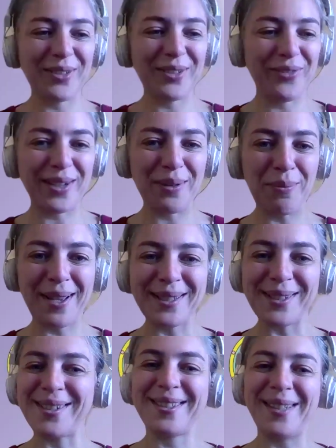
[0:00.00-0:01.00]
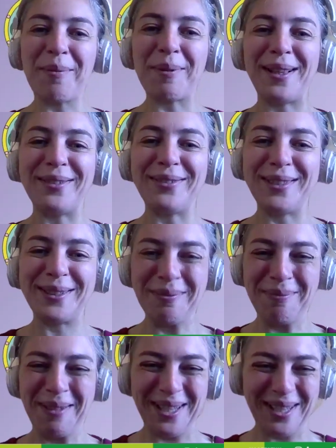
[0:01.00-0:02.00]
very much, Simon. Lovely
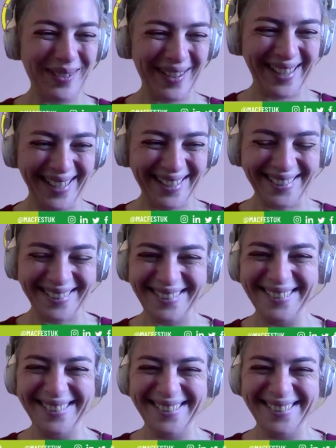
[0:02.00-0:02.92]
to meet you again.